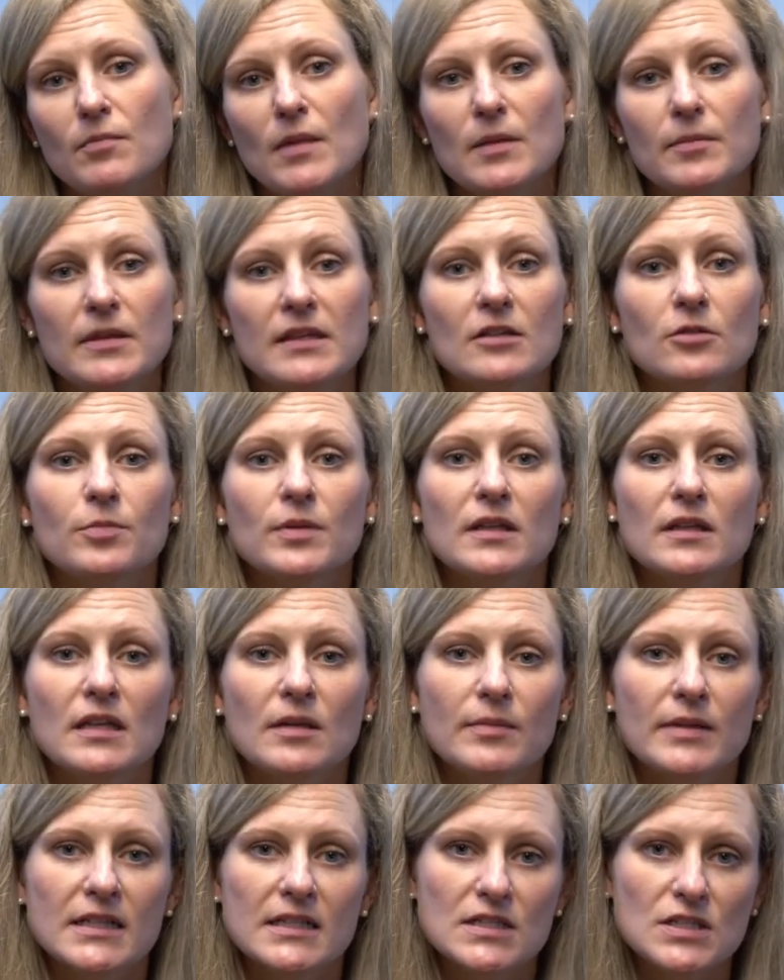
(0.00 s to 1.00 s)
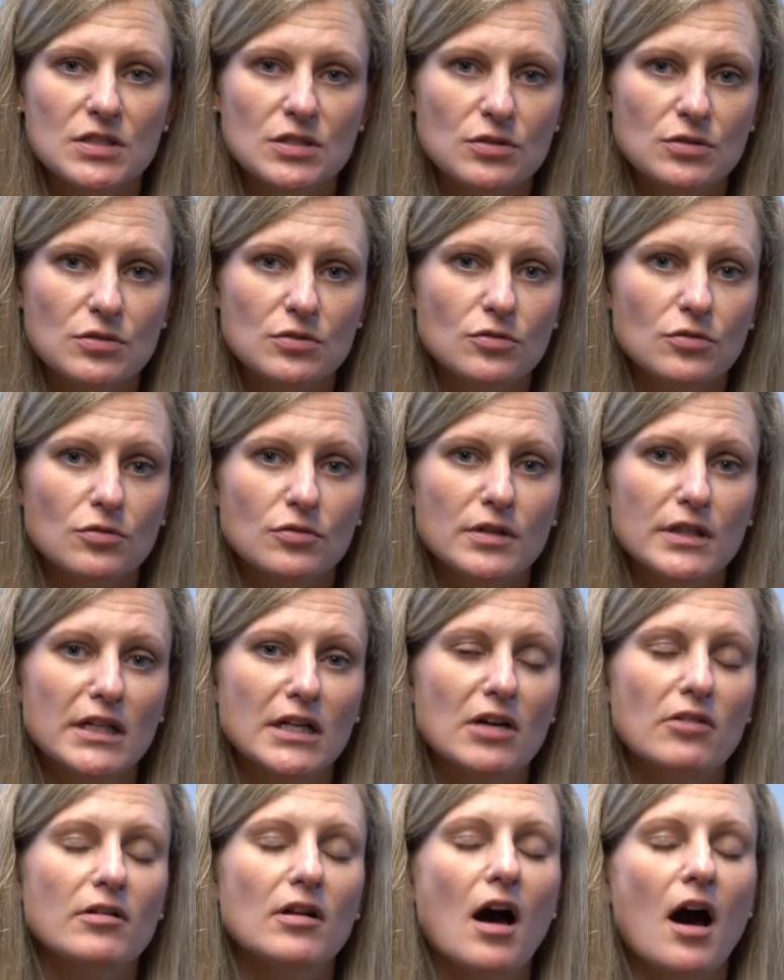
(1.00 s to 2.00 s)
Maybe they'll be limited to,
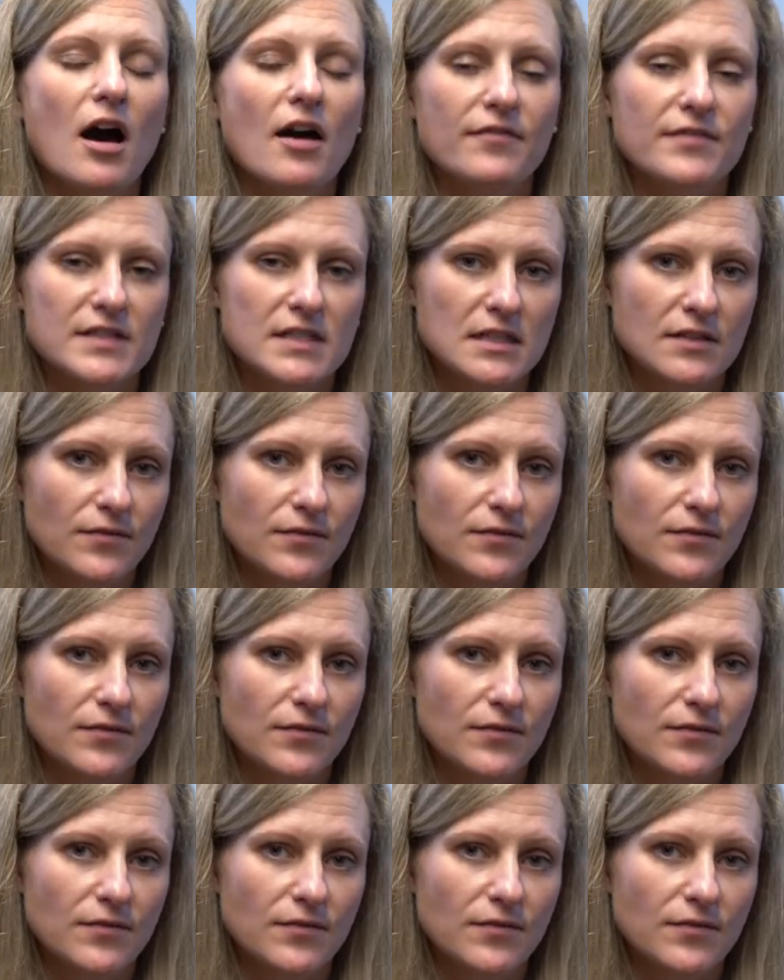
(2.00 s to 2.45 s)
an office